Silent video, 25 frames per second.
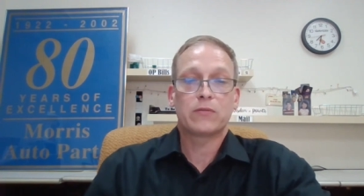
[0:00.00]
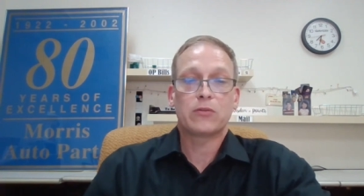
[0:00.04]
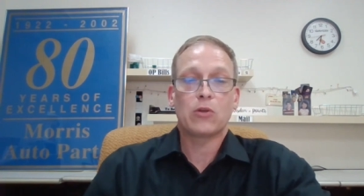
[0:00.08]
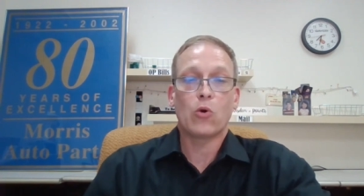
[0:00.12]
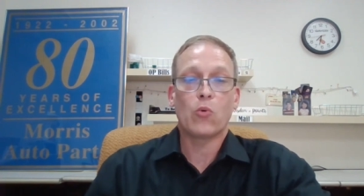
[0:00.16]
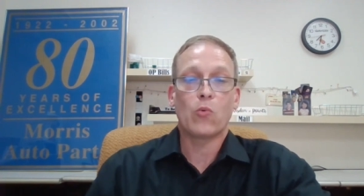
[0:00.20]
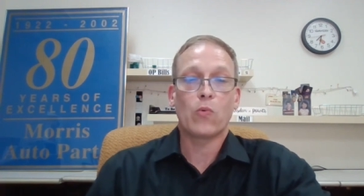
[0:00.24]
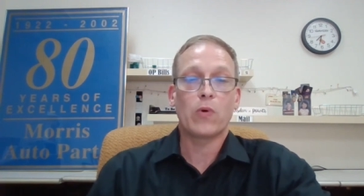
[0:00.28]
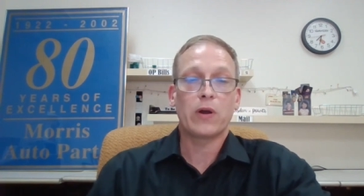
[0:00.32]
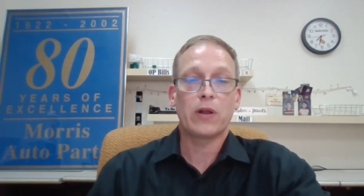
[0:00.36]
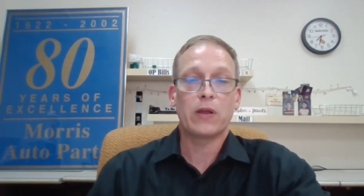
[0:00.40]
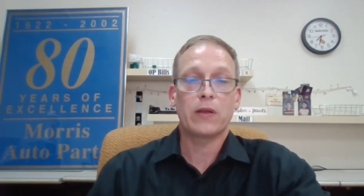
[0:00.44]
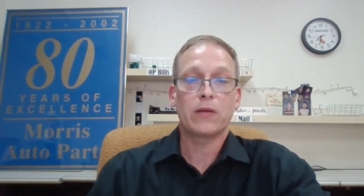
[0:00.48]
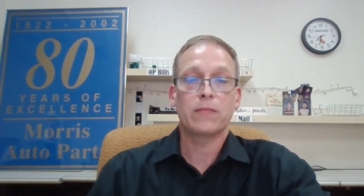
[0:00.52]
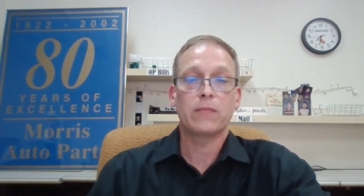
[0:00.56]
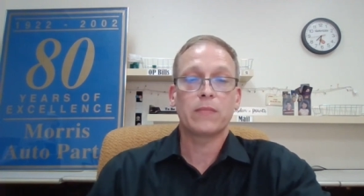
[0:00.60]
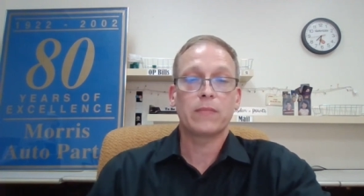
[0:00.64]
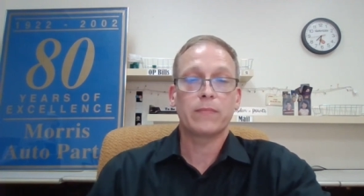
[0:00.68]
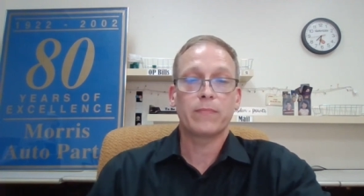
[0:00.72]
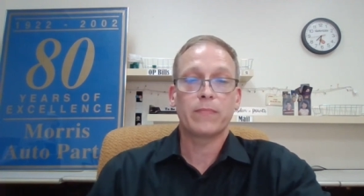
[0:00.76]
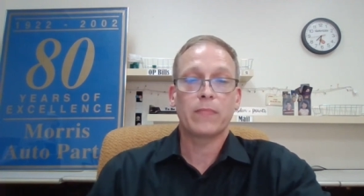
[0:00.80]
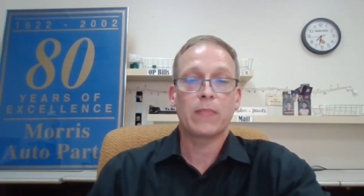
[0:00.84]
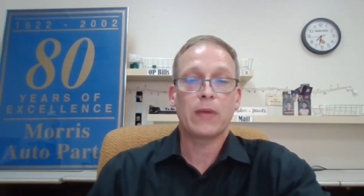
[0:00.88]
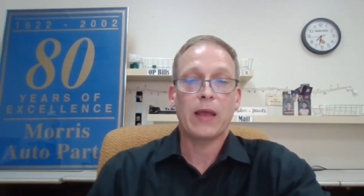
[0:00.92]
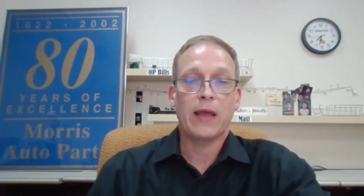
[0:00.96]
don't want to
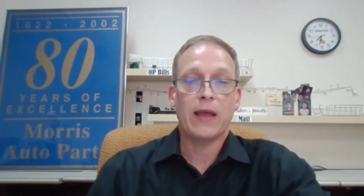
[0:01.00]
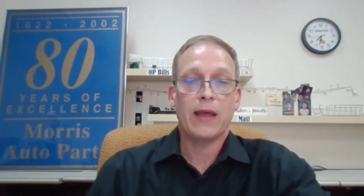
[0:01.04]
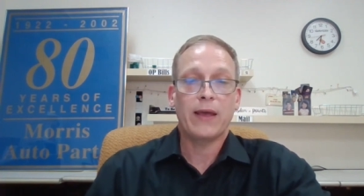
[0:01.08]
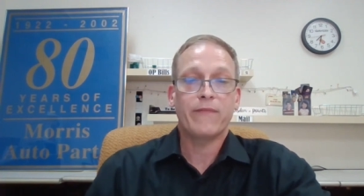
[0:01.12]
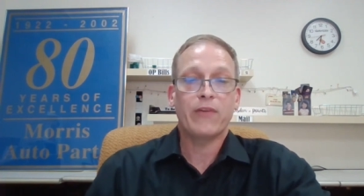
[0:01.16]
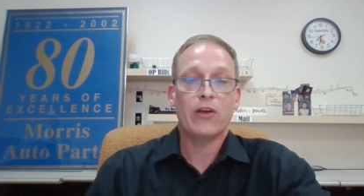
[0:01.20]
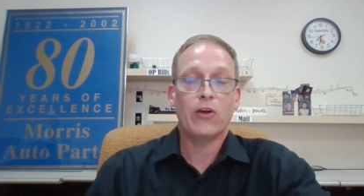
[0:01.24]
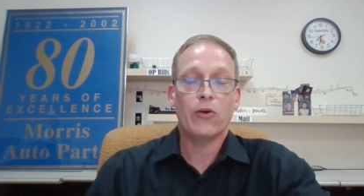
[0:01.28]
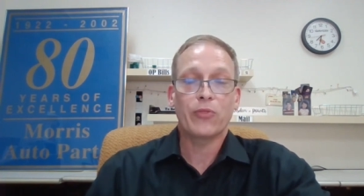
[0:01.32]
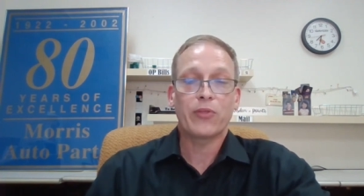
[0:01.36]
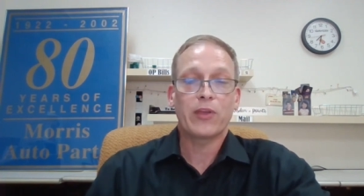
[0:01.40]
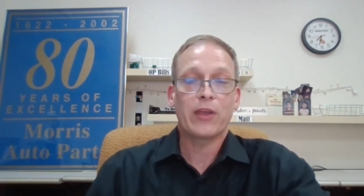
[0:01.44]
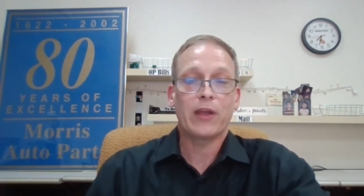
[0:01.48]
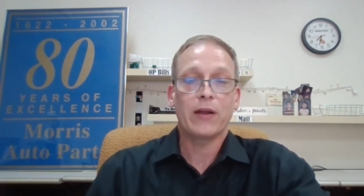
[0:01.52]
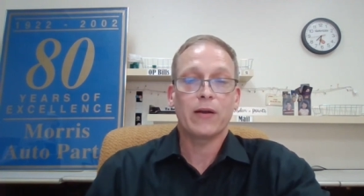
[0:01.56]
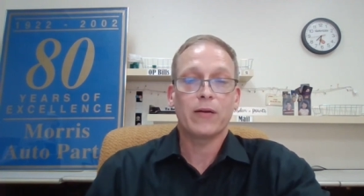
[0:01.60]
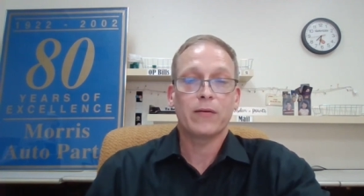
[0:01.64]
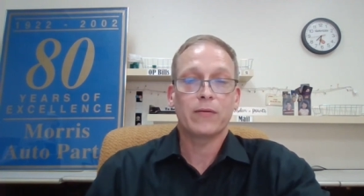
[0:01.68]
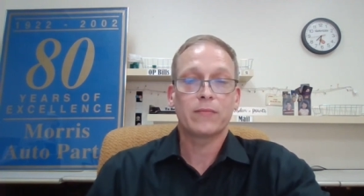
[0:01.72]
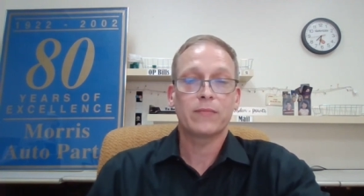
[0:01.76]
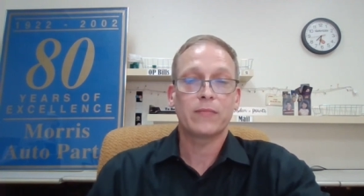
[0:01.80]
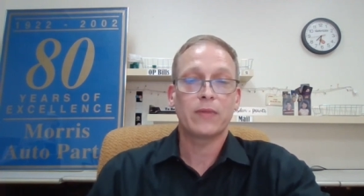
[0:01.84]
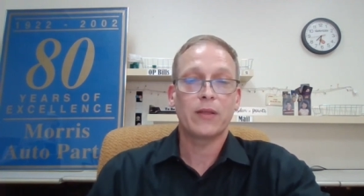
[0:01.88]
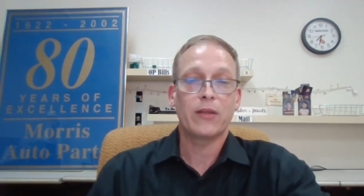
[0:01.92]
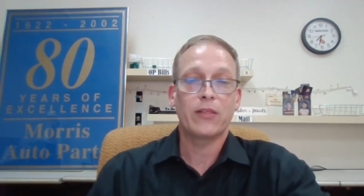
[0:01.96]
have healthcare.
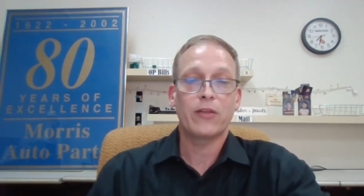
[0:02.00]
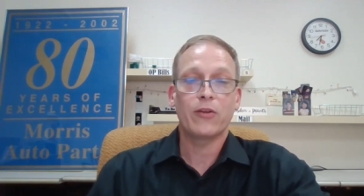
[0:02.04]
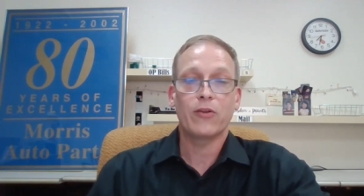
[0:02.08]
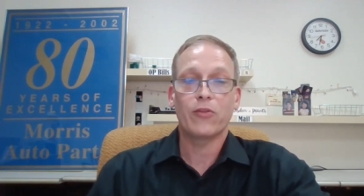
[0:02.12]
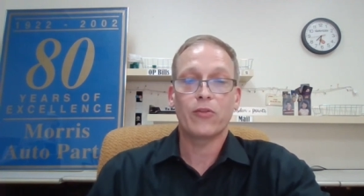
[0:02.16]
You know,